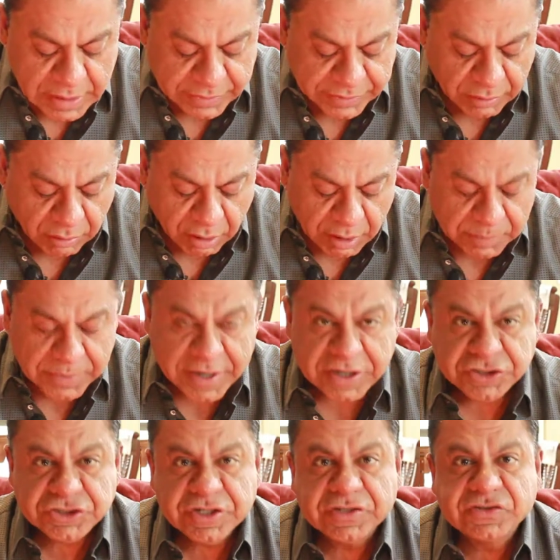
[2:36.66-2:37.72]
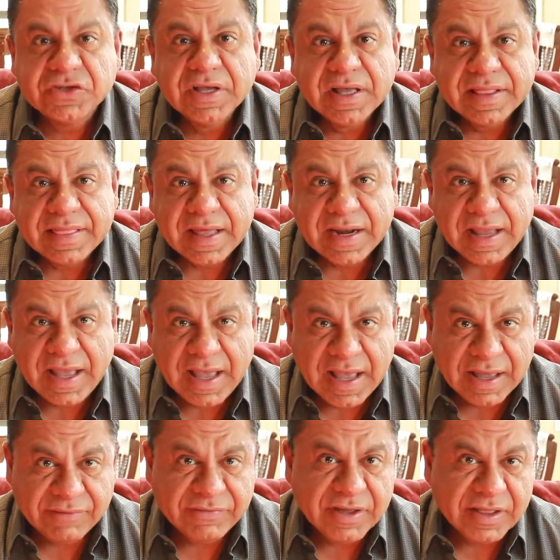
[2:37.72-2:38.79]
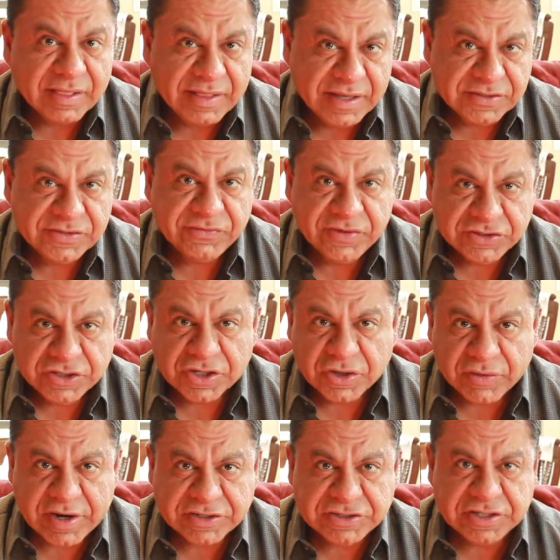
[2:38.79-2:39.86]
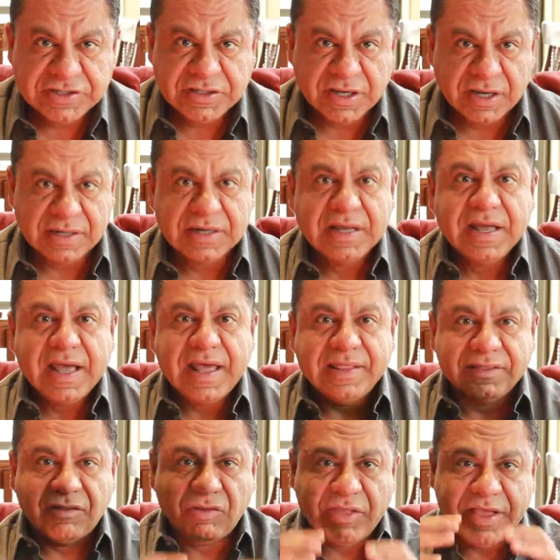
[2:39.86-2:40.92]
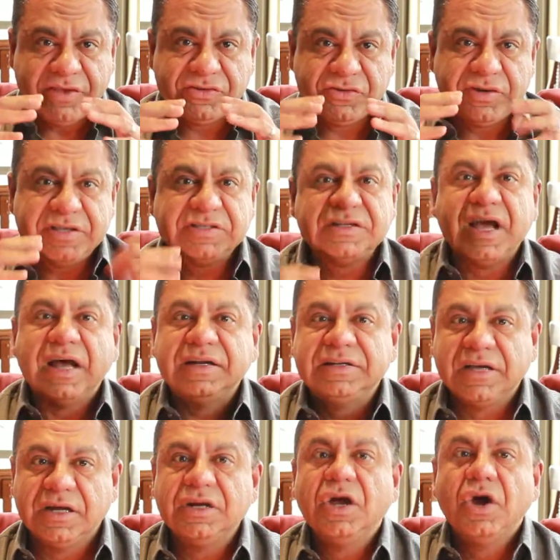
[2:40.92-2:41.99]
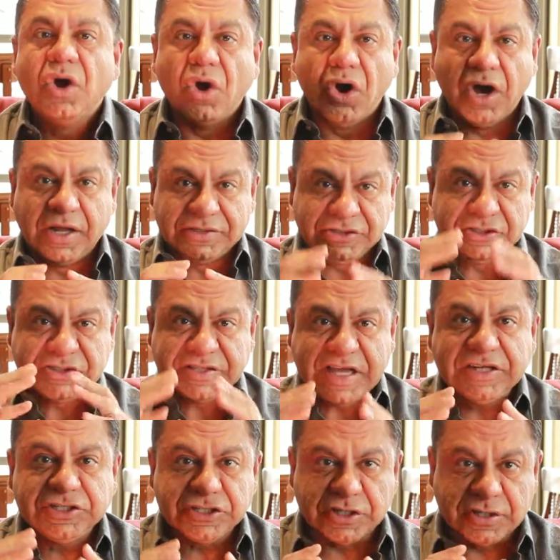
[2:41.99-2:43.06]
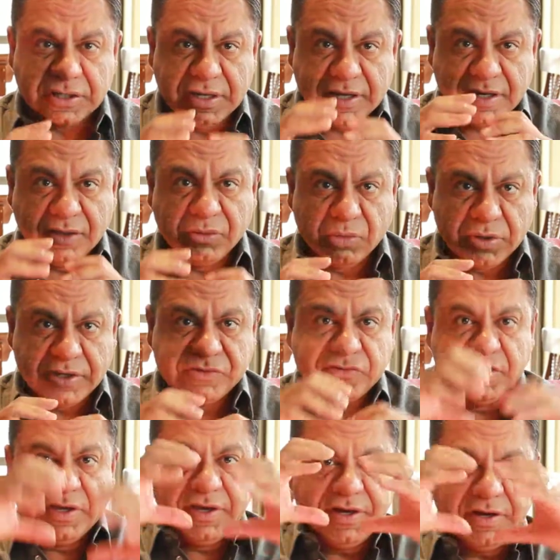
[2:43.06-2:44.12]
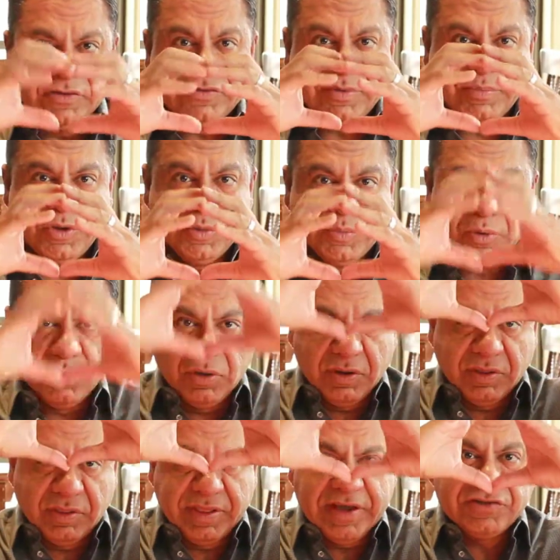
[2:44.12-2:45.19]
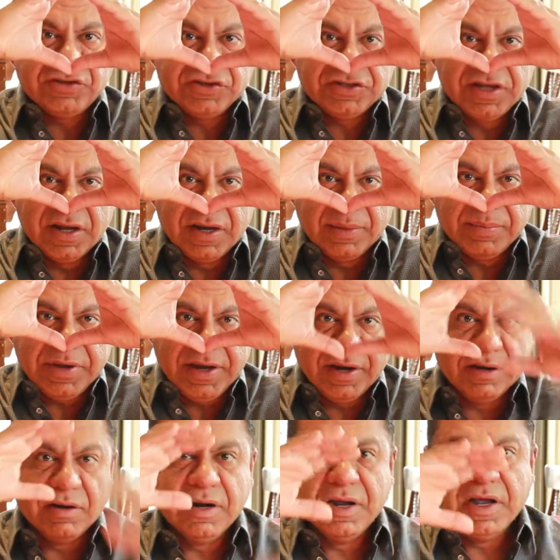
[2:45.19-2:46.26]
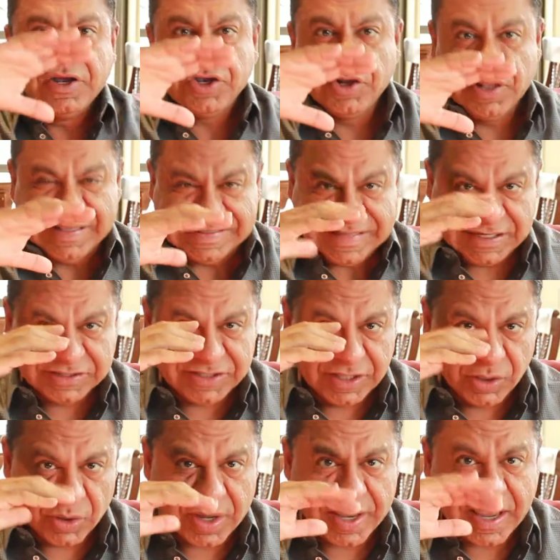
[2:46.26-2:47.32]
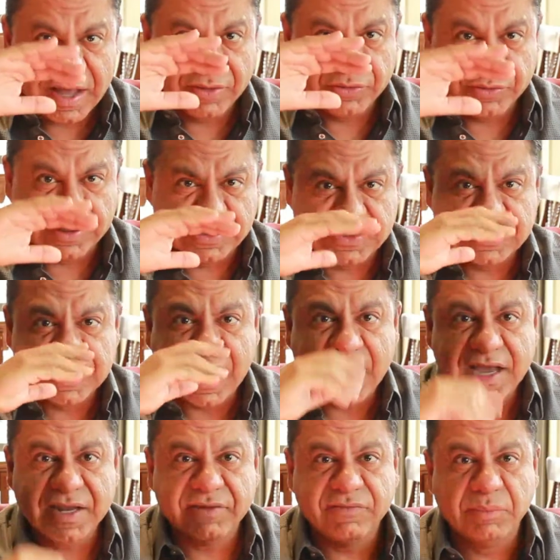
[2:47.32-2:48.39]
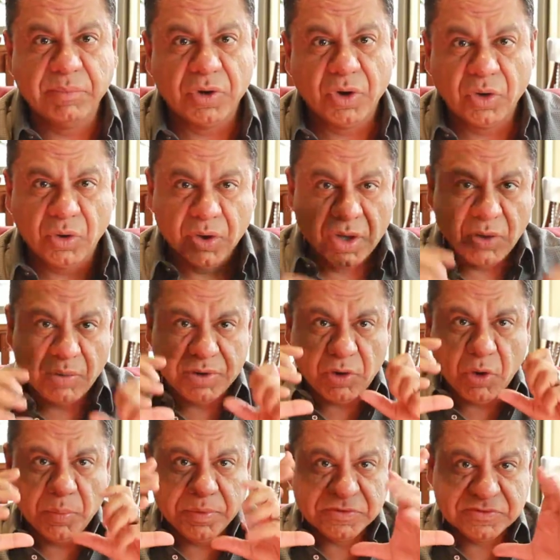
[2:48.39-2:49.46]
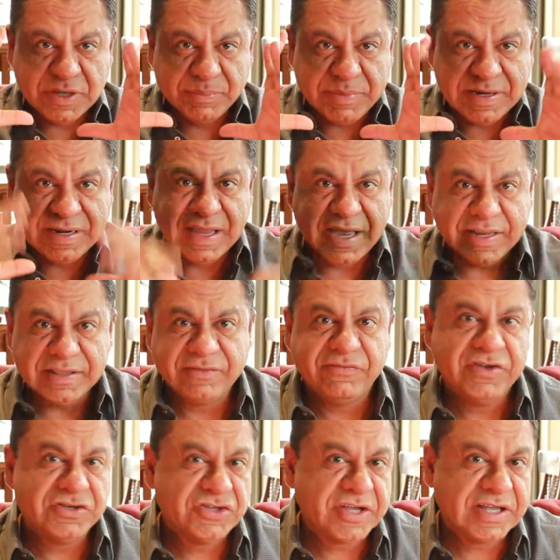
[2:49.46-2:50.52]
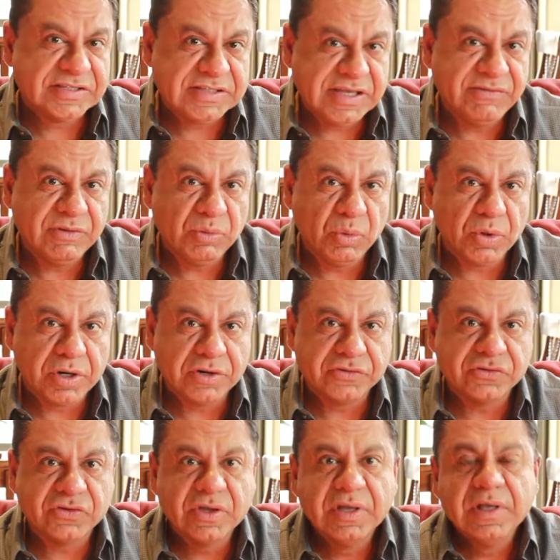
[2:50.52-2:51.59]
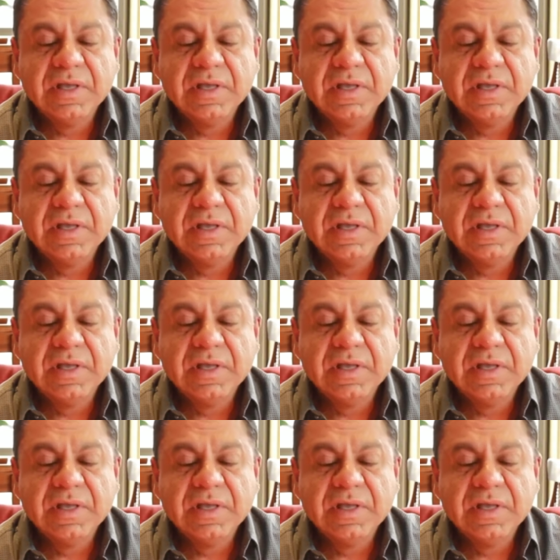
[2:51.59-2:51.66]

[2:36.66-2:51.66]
There are patients that have laser vision correction done and the laser is not done on center. In other words, here's the pupil, laser's done up here, you're essentially looking out through the side of a bowl. When it opens up at night, the vision gets even worse.